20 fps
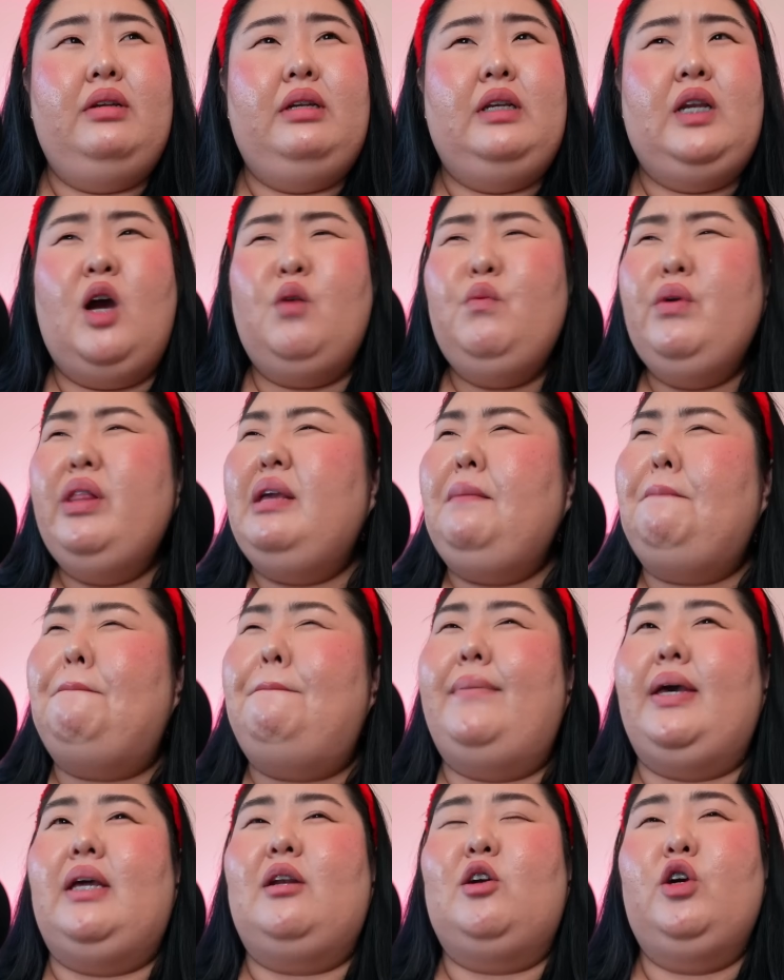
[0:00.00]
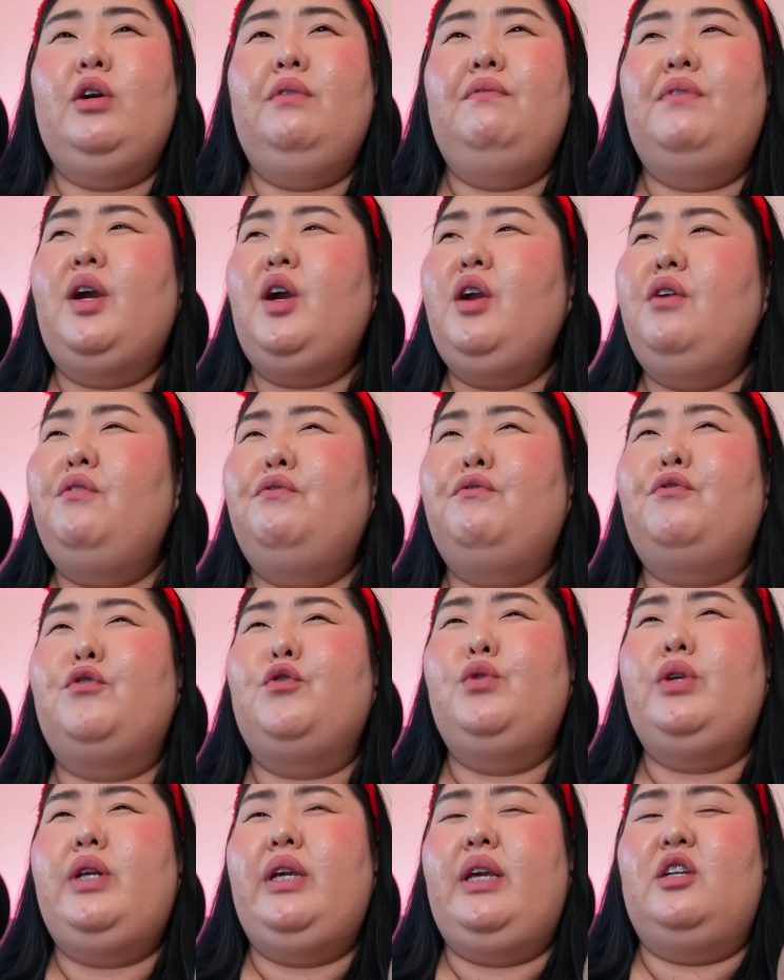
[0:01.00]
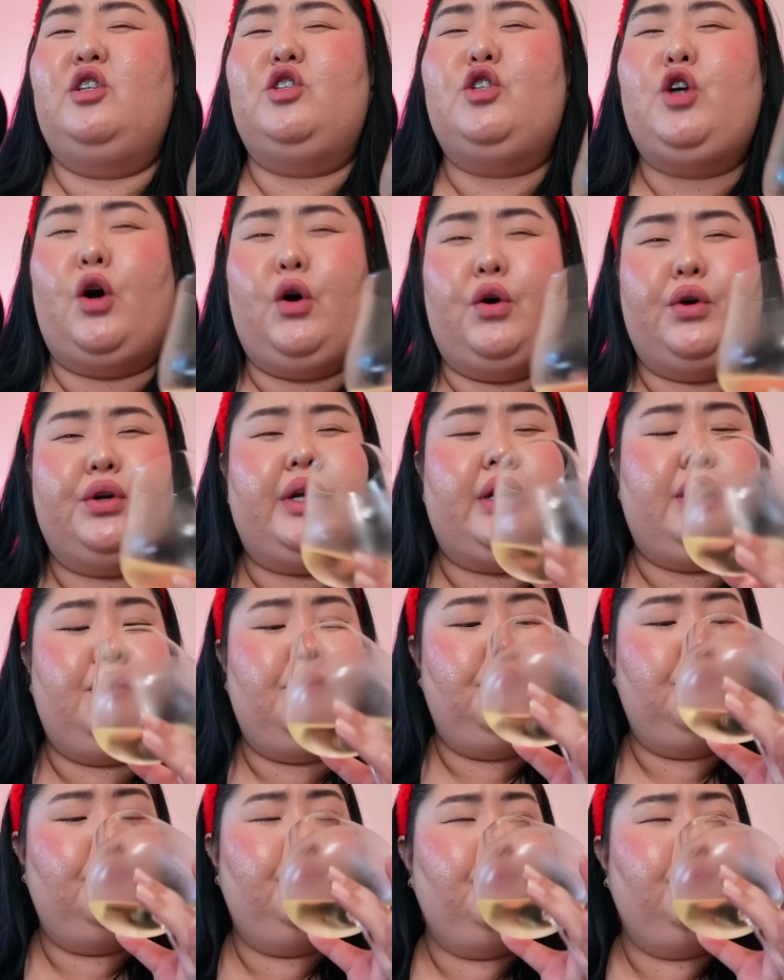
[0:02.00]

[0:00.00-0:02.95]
Not really bitter. Very fruity and tarty.